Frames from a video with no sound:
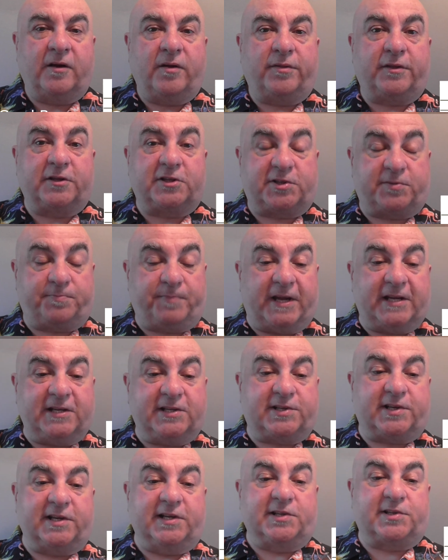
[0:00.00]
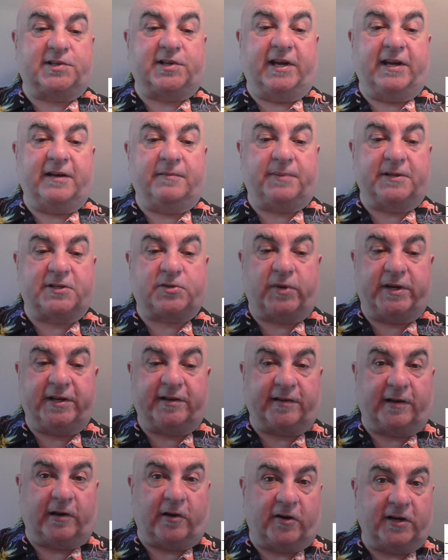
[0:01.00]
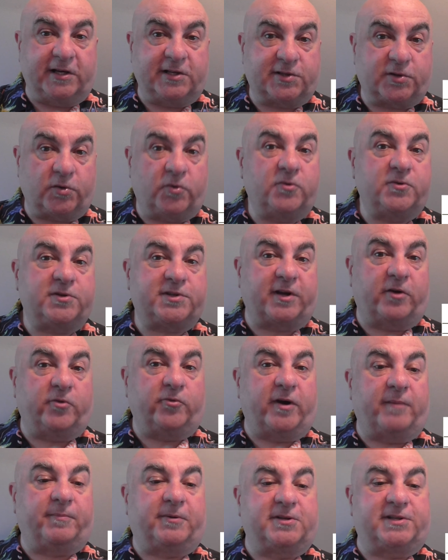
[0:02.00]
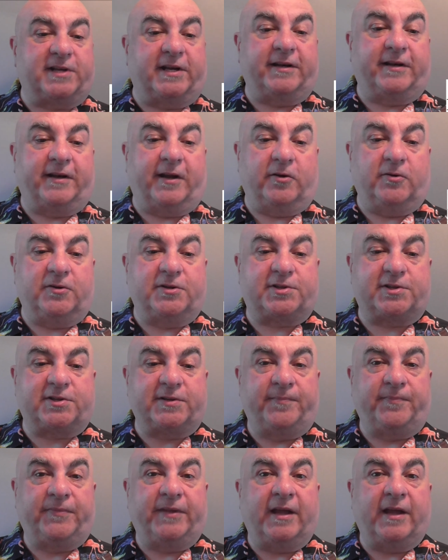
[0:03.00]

The spaces in between the lines also represent notes,